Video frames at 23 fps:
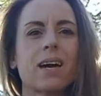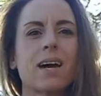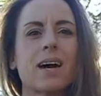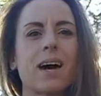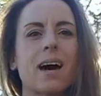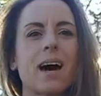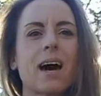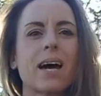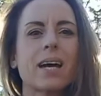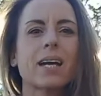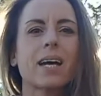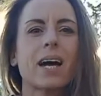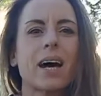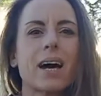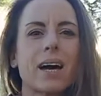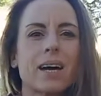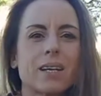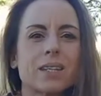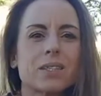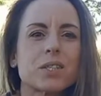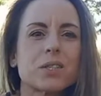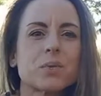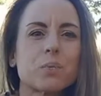Hi
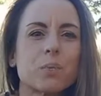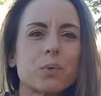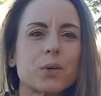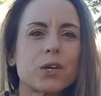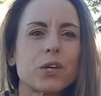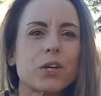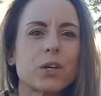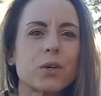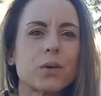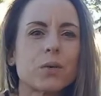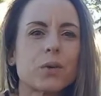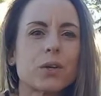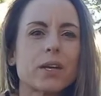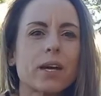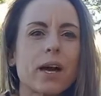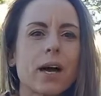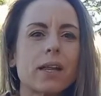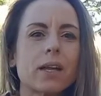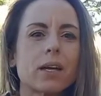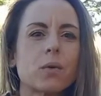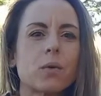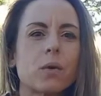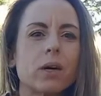guys, Brooke with
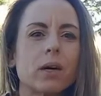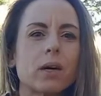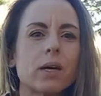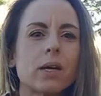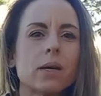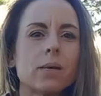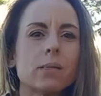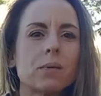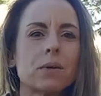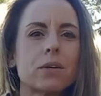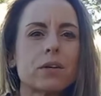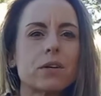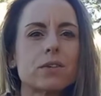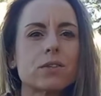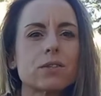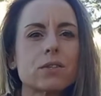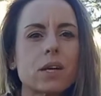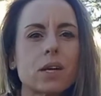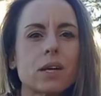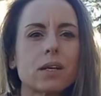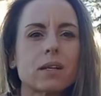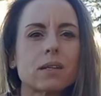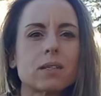Cali Quail Keepers,
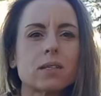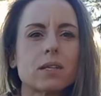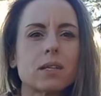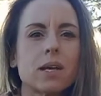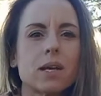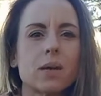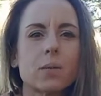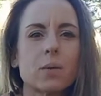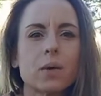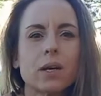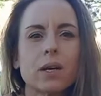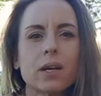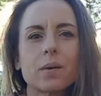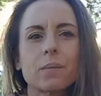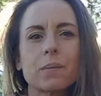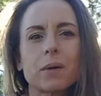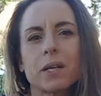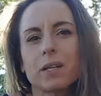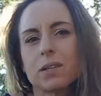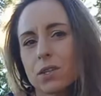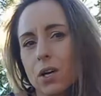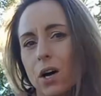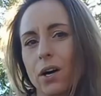and today we're going to
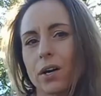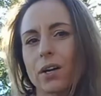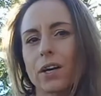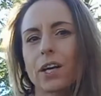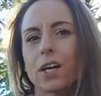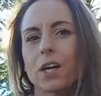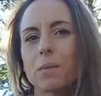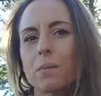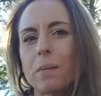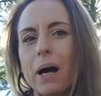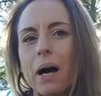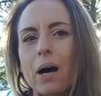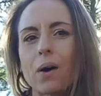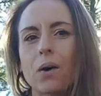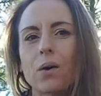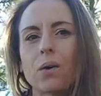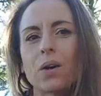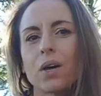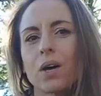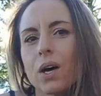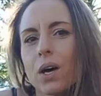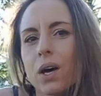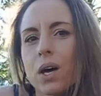be talking
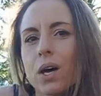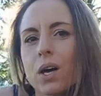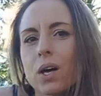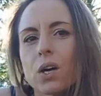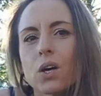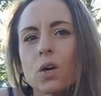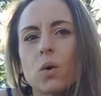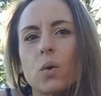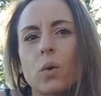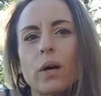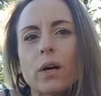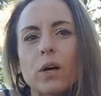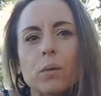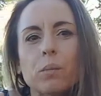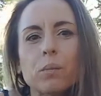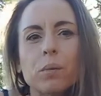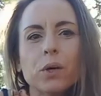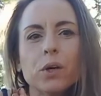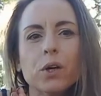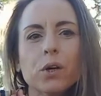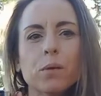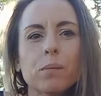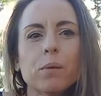about quail
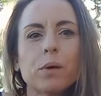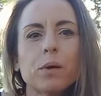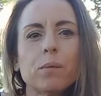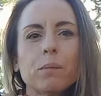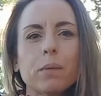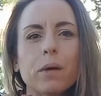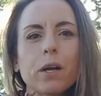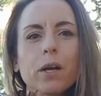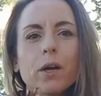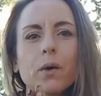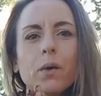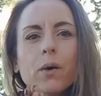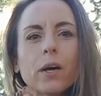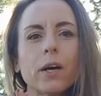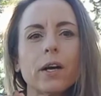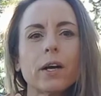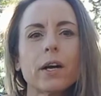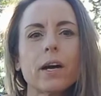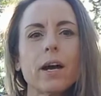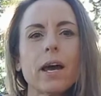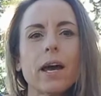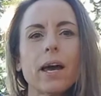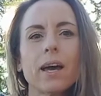poop
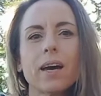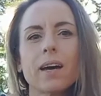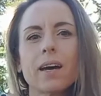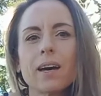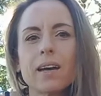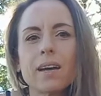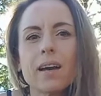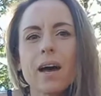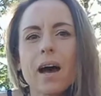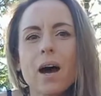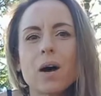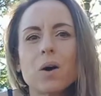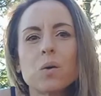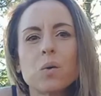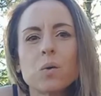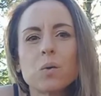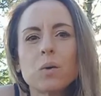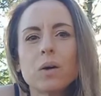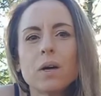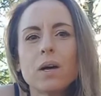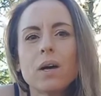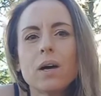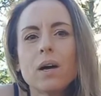manure and how
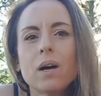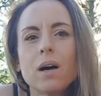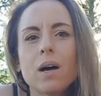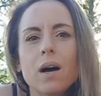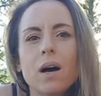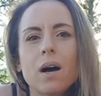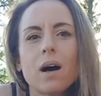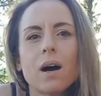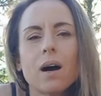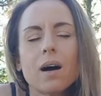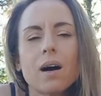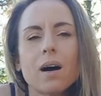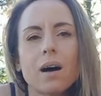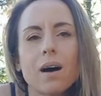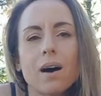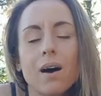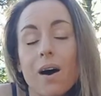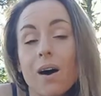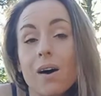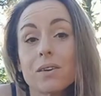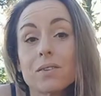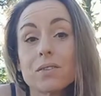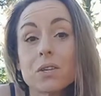
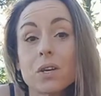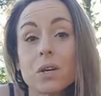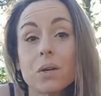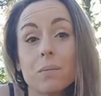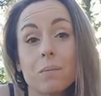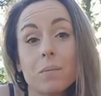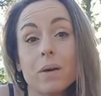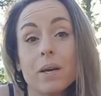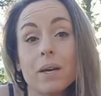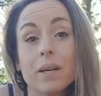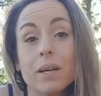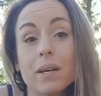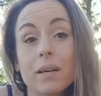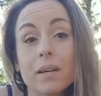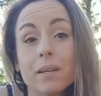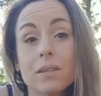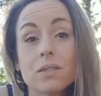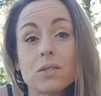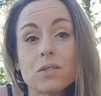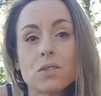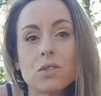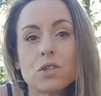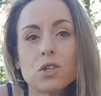awesome it
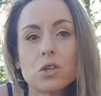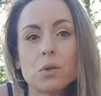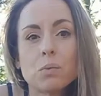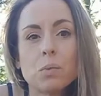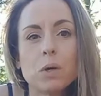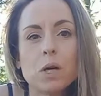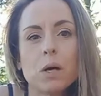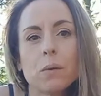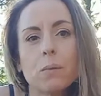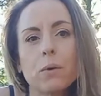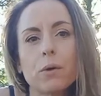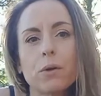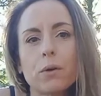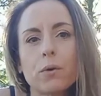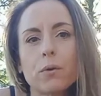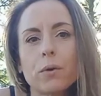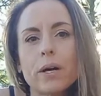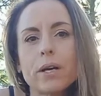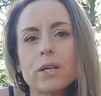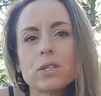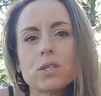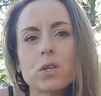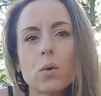is to be able to
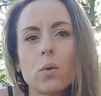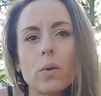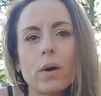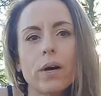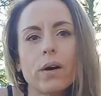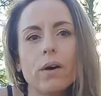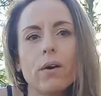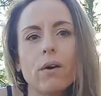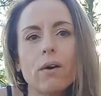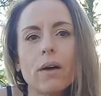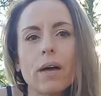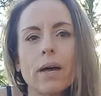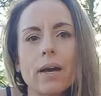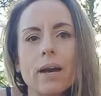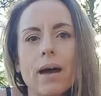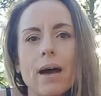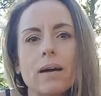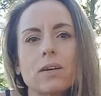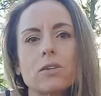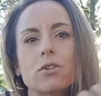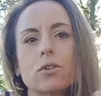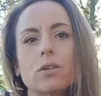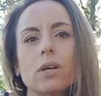raise quail and
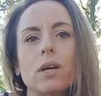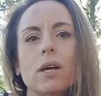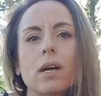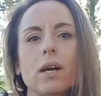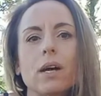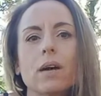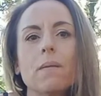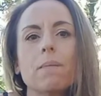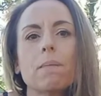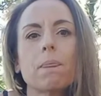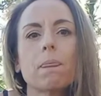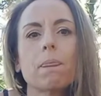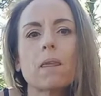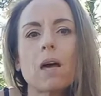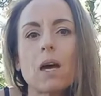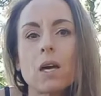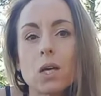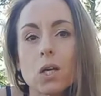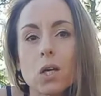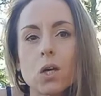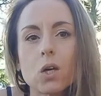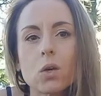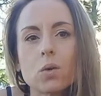actually
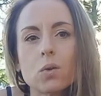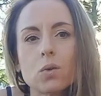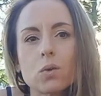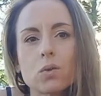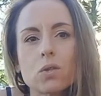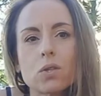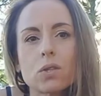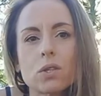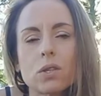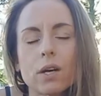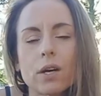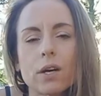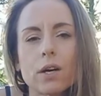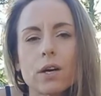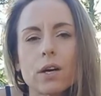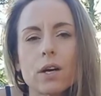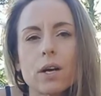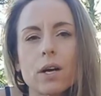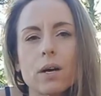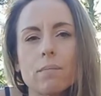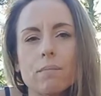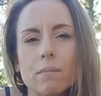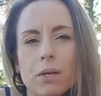use
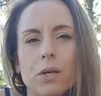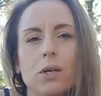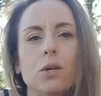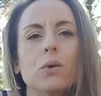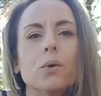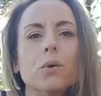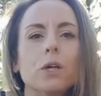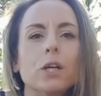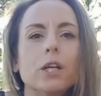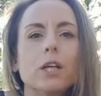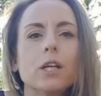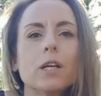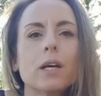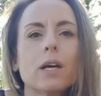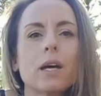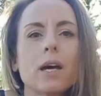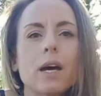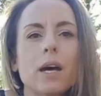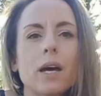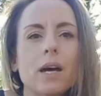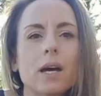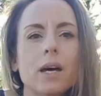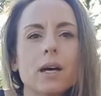their manure
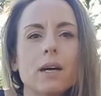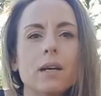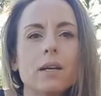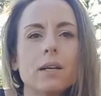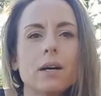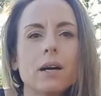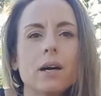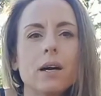and